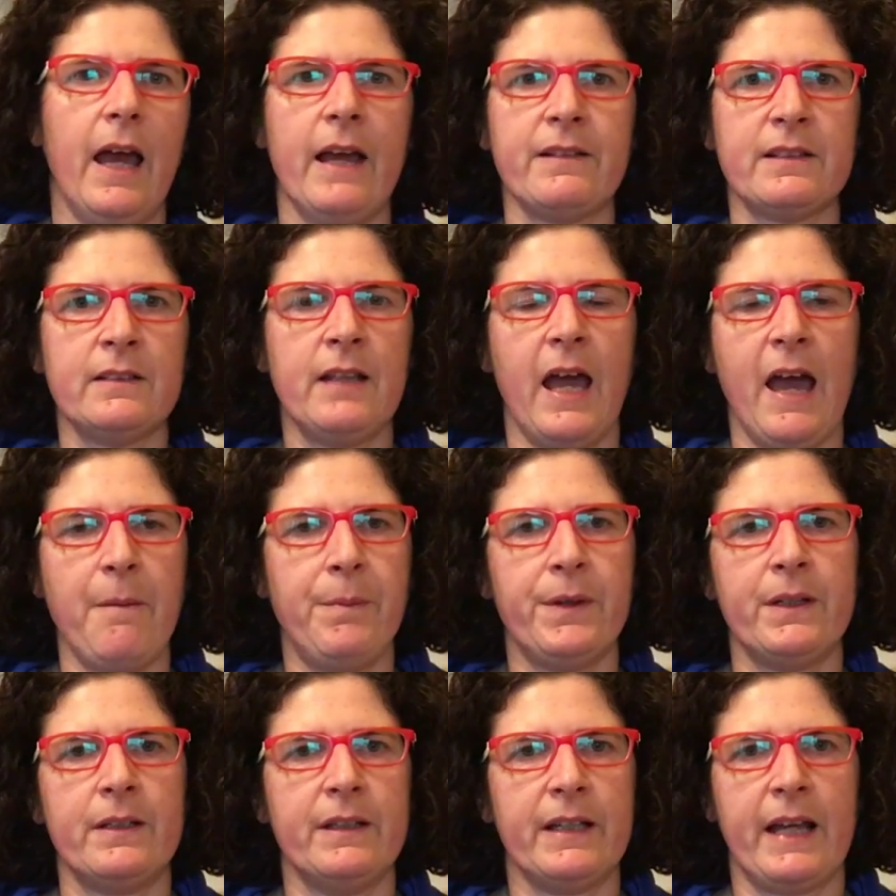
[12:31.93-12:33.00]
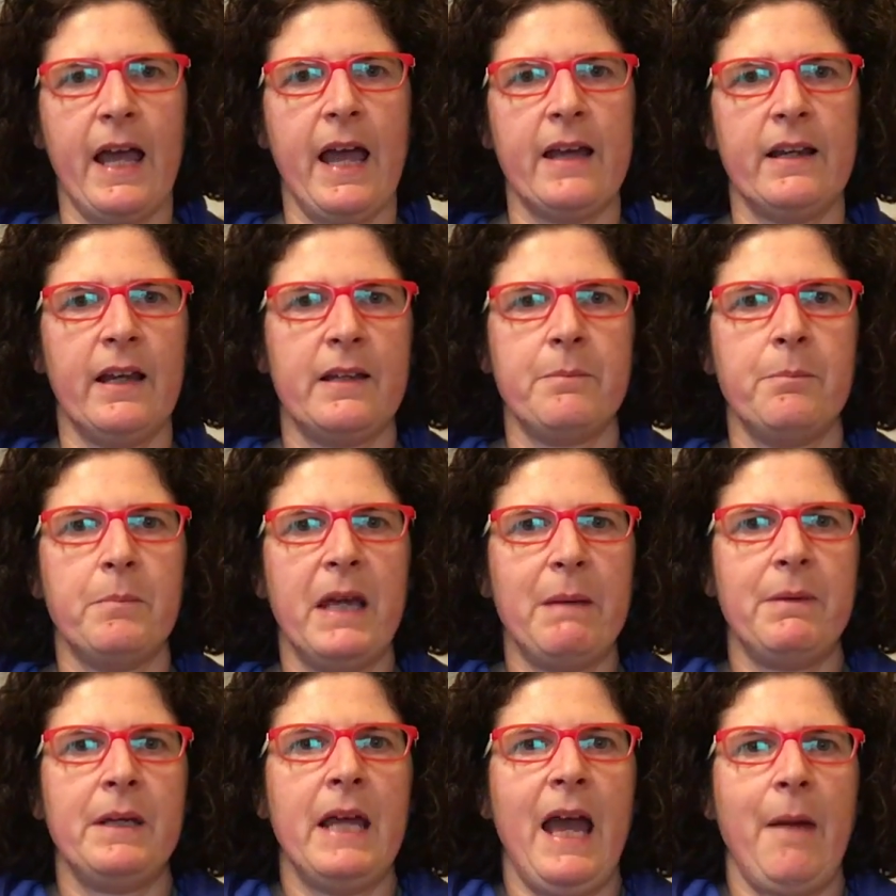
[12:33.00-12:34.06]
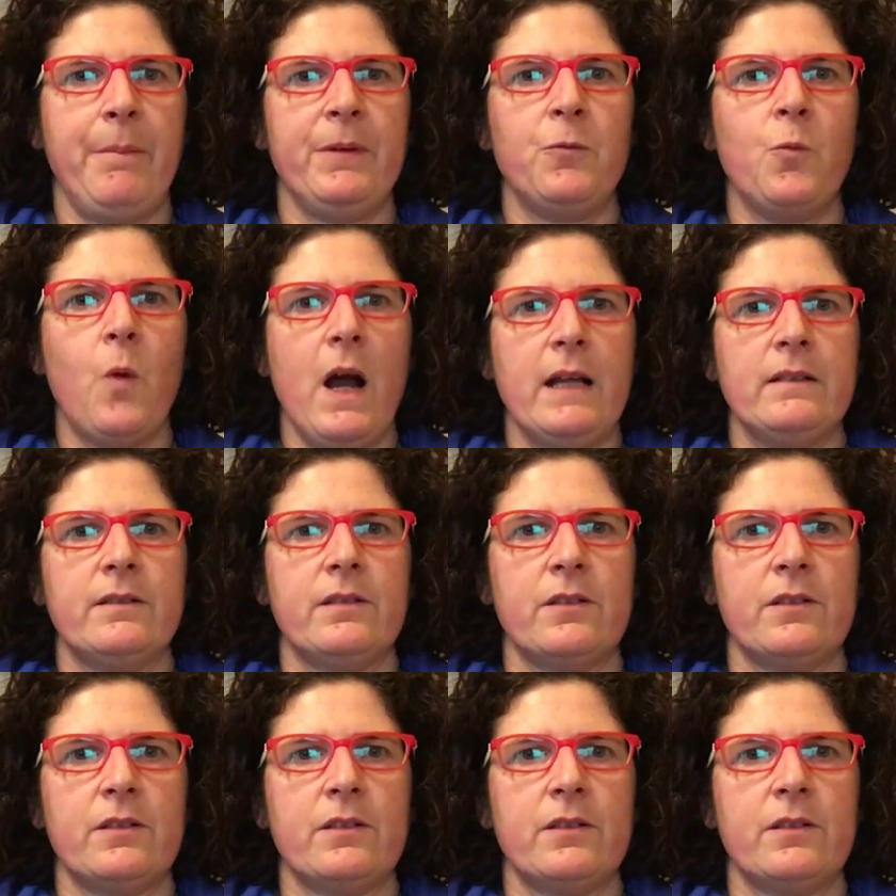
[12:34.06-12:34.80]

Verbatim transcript: hasn't happened again. I, maybe it happened once.